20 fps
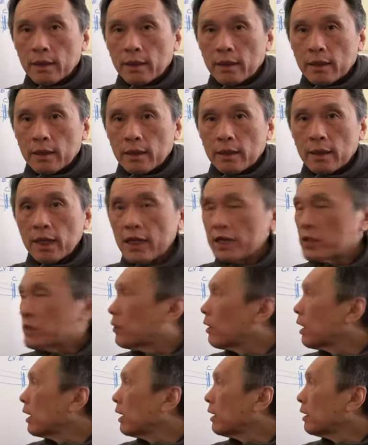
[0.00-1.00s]
That's
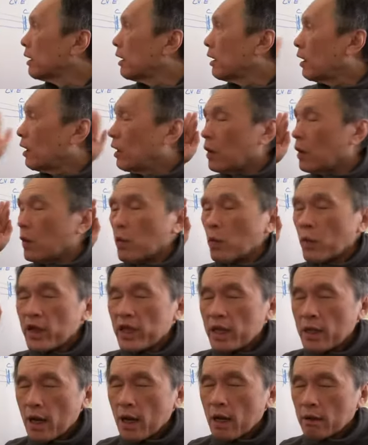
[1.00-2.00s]
why
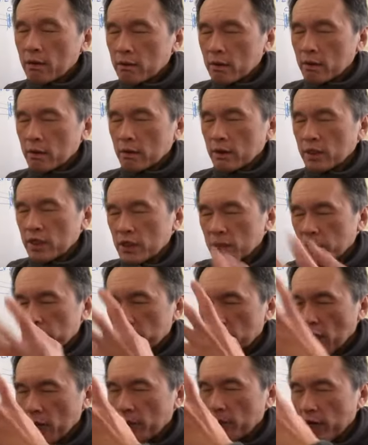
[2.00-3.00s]
without this
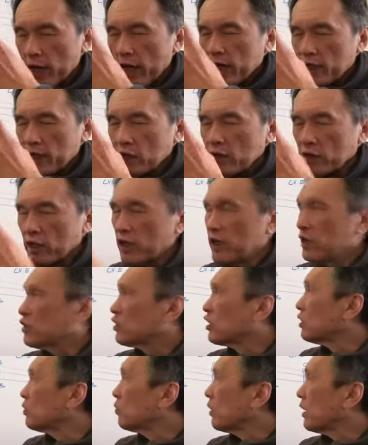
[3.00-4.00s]
proper
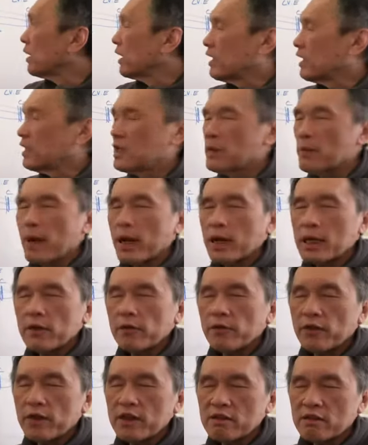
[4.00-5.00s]
education, when anybody
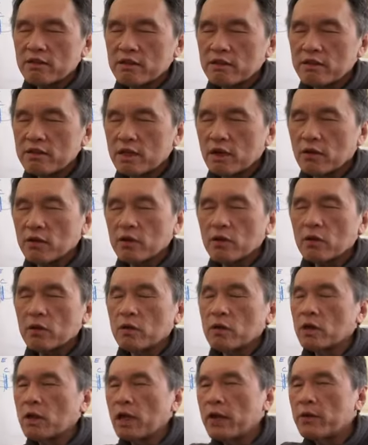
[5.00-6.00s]
faces Xi
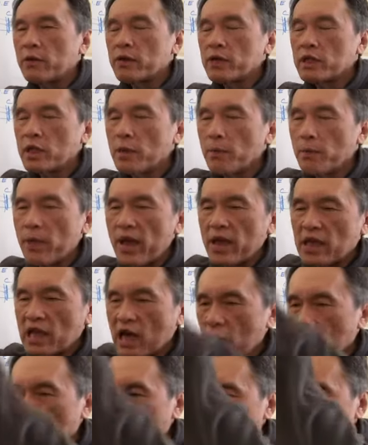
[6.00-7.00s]
Xiaotong, everything bent
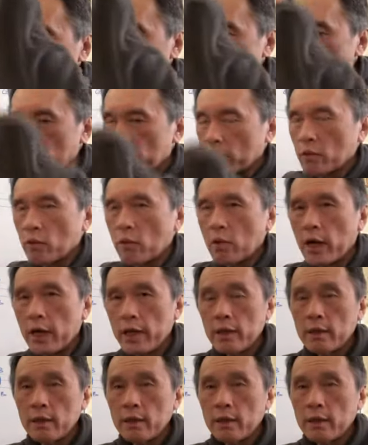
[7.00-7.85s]
out of shape. Why?